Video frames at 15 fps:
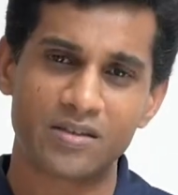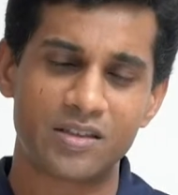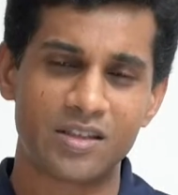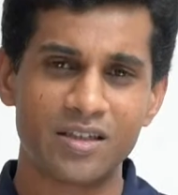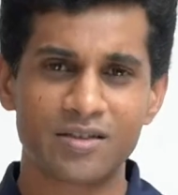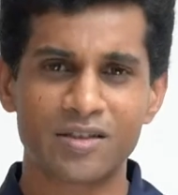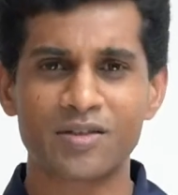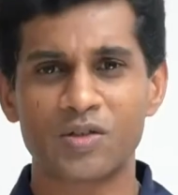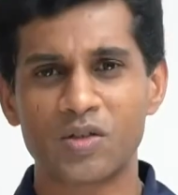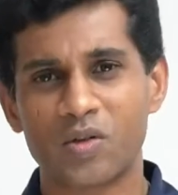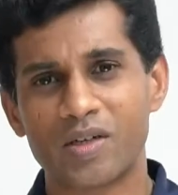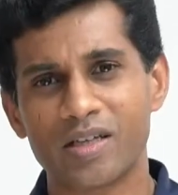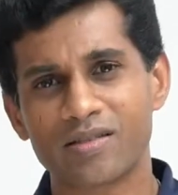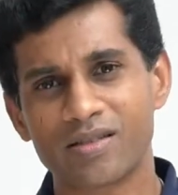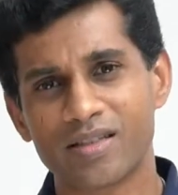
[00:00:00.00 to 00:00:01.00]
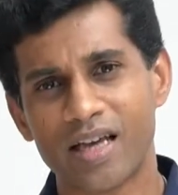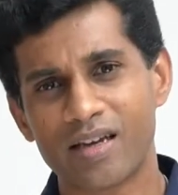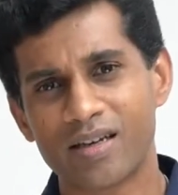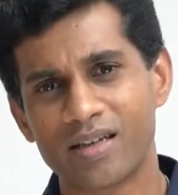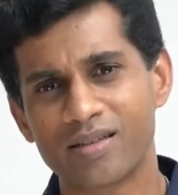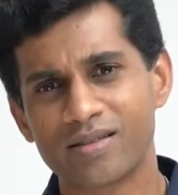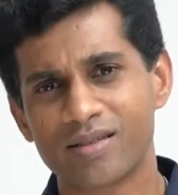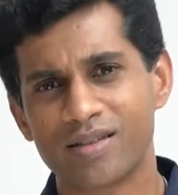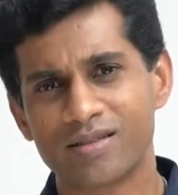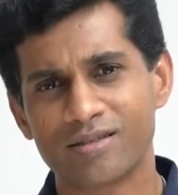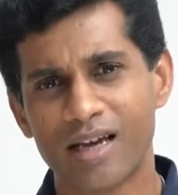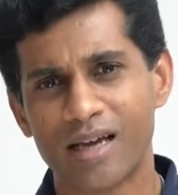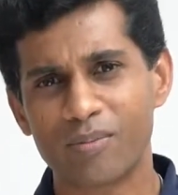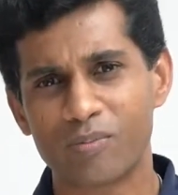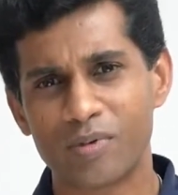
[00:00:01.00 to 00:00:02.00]
Jesus noticed that his
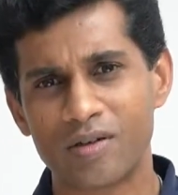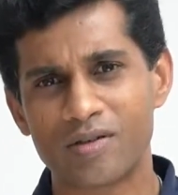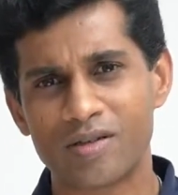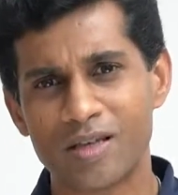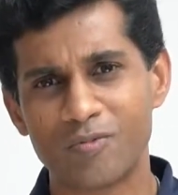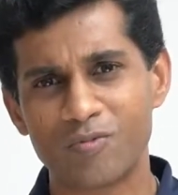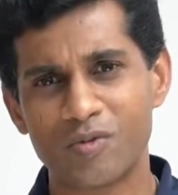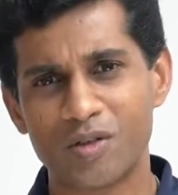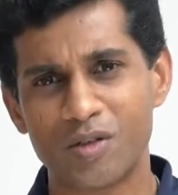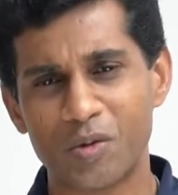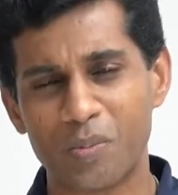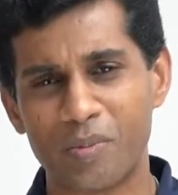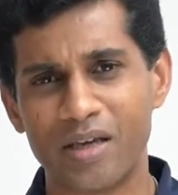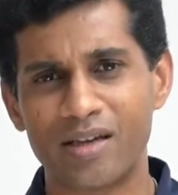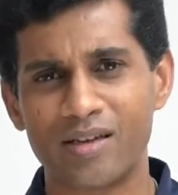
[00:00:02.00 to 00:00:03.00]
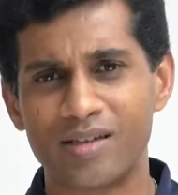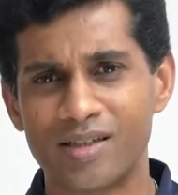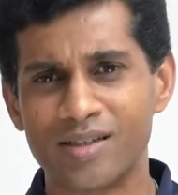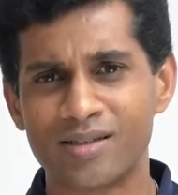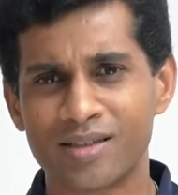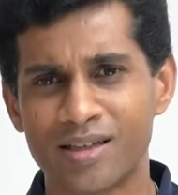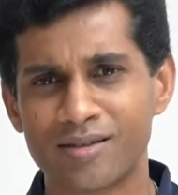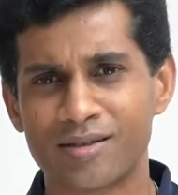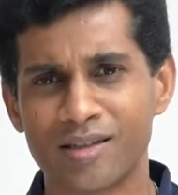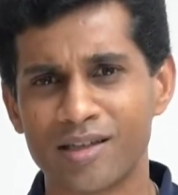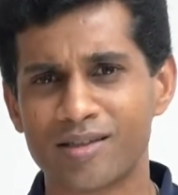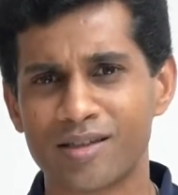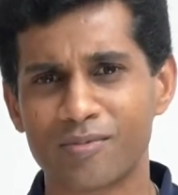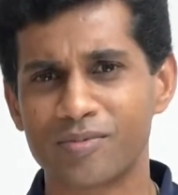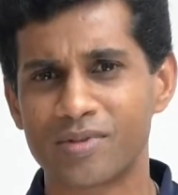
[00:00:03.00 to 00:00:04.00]
disciples seemed to be
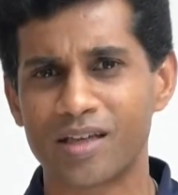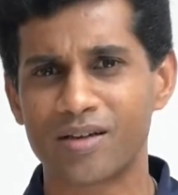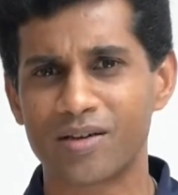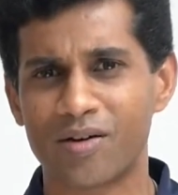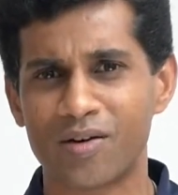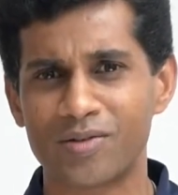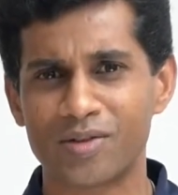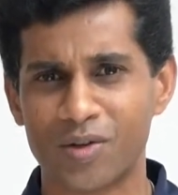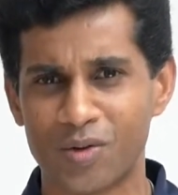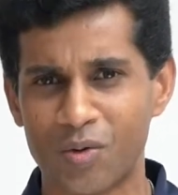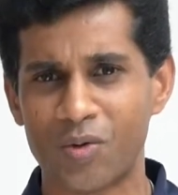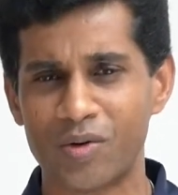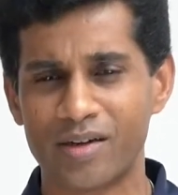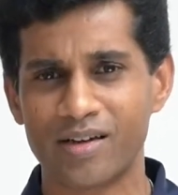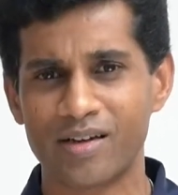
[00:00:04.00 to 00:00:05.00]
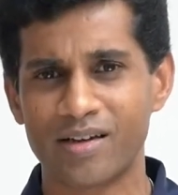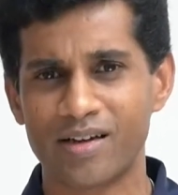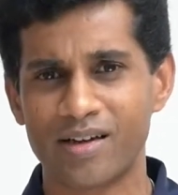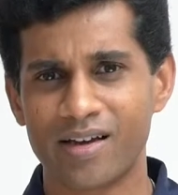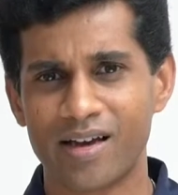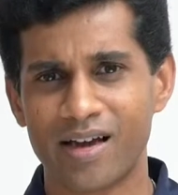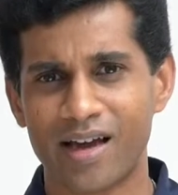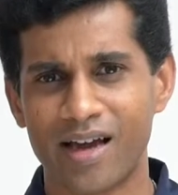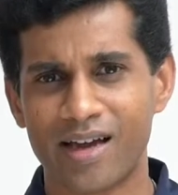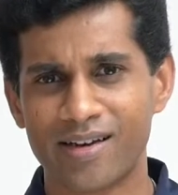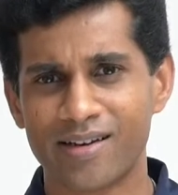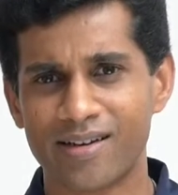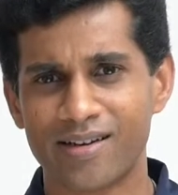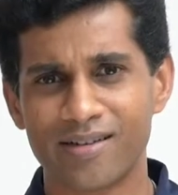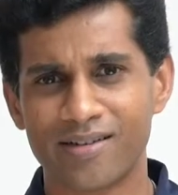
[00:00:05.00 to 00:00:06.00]
discussing something on the road,
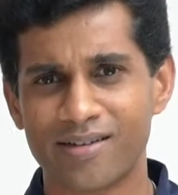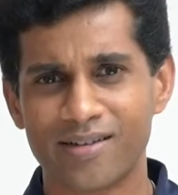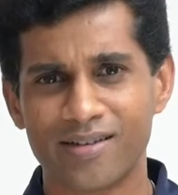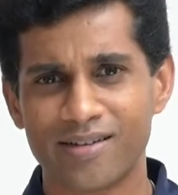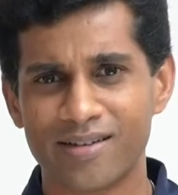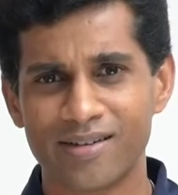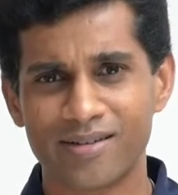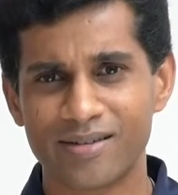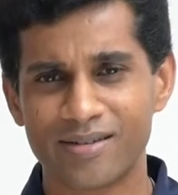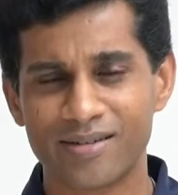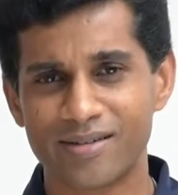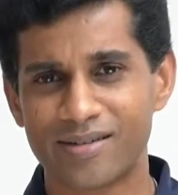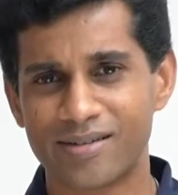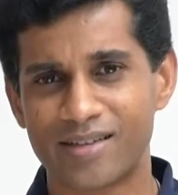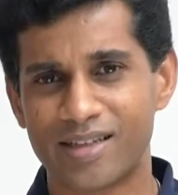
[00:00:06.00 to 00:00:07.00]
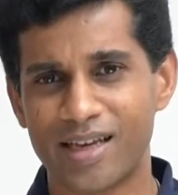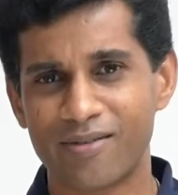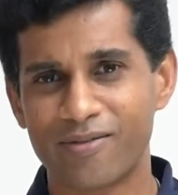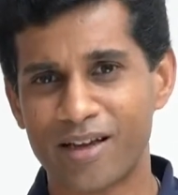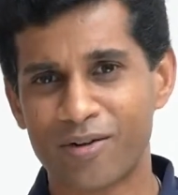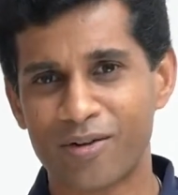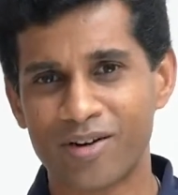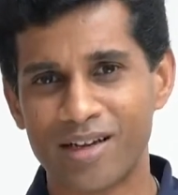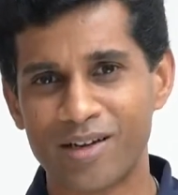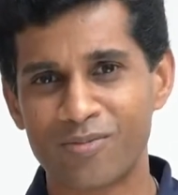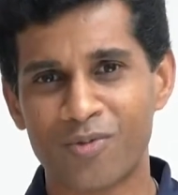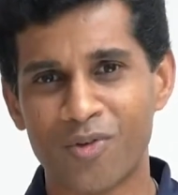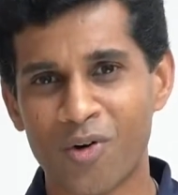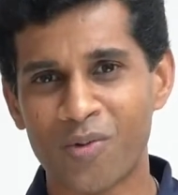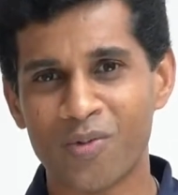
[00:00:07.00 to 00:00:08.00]
and they were not
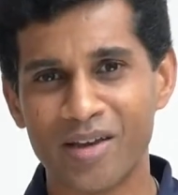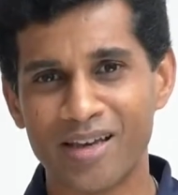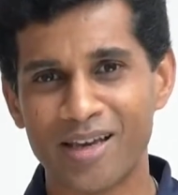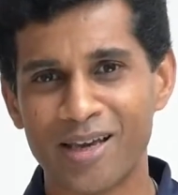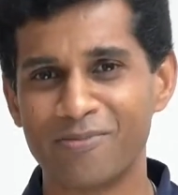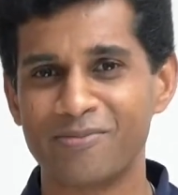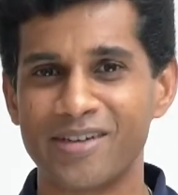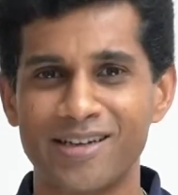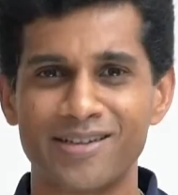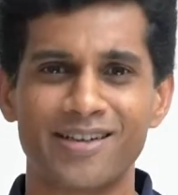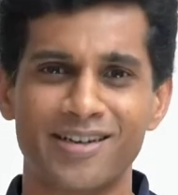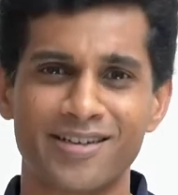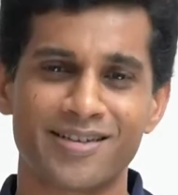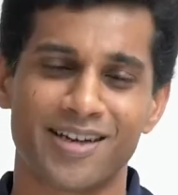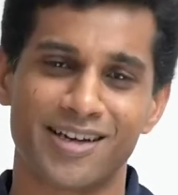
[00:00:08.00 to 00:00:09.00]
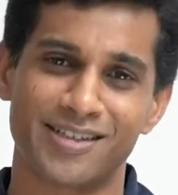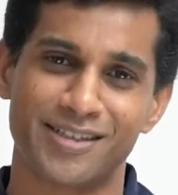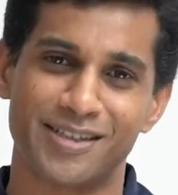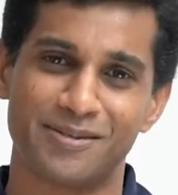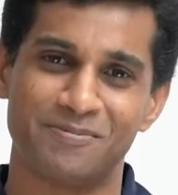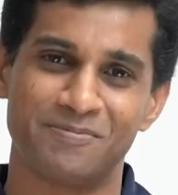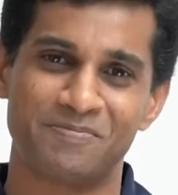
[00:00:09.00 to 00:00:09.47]
involving him in the discussion.